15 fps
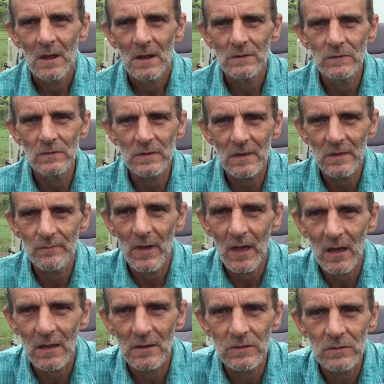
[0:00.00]
And you keep
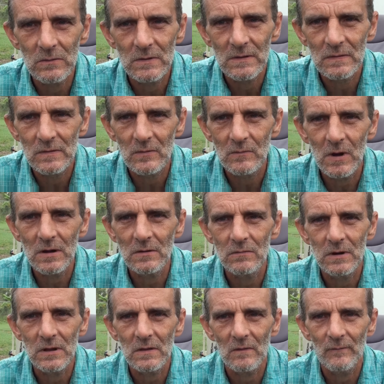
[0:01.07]
arguing the
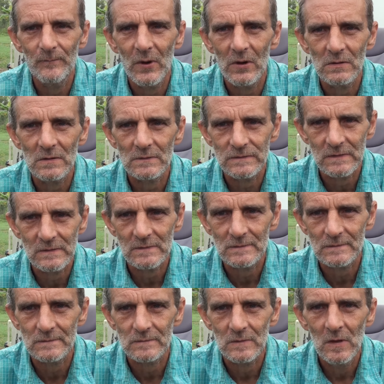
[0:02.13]
rhetoric of
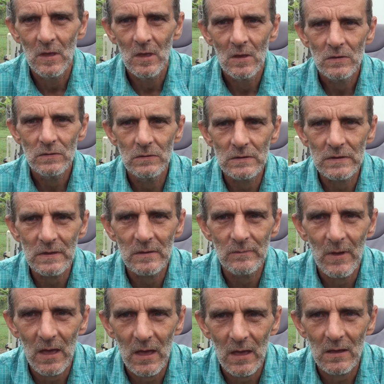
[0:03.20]
politics. You
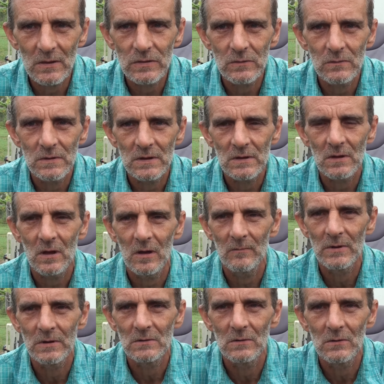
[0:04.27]
keep arguing
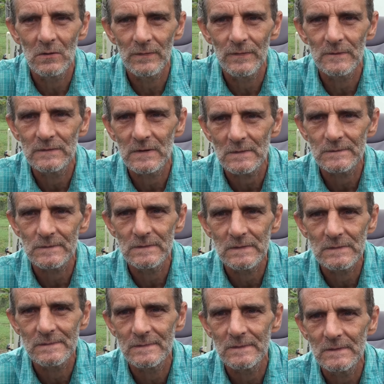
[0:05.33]
common law that doesn't
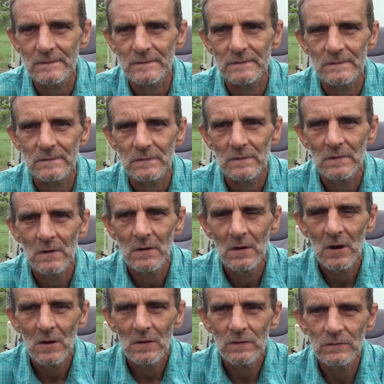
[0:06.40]
exist.
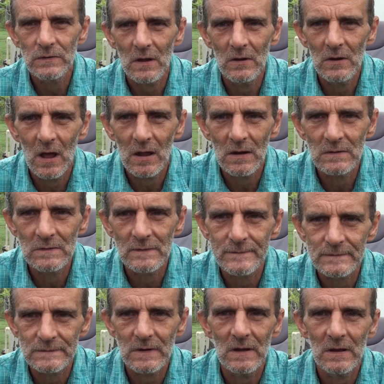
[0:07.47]
You don't
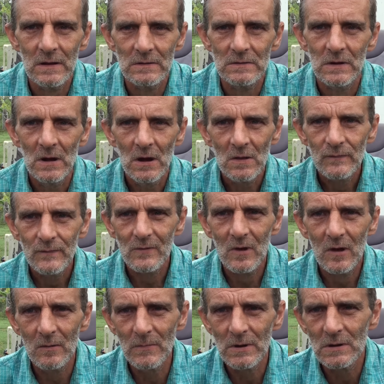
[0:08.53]
understand the
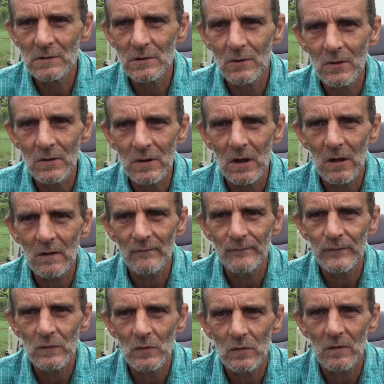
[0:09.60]
common law
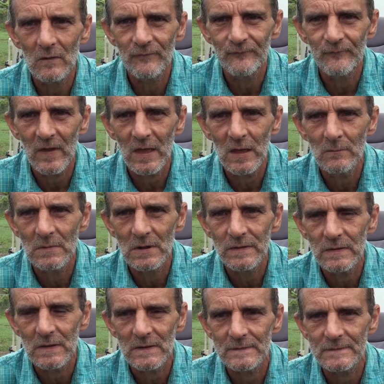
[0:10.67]
of your
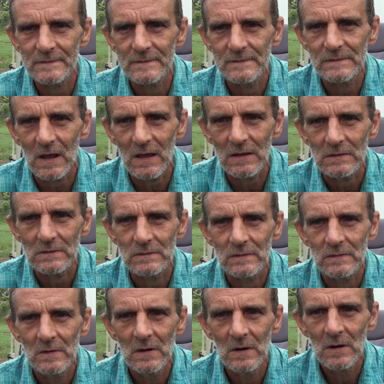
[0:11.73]
family
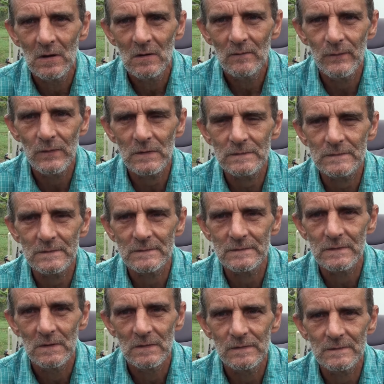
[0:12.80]
estate
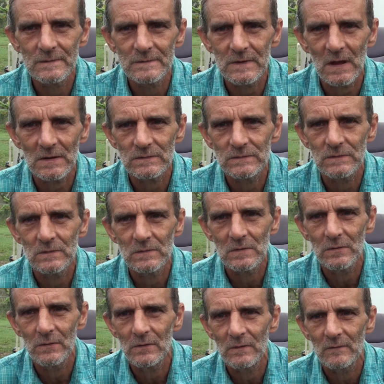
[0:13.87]
versus the statute
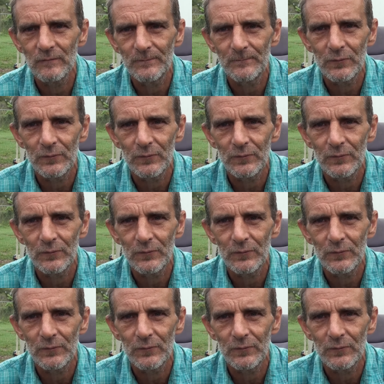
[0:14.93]
law of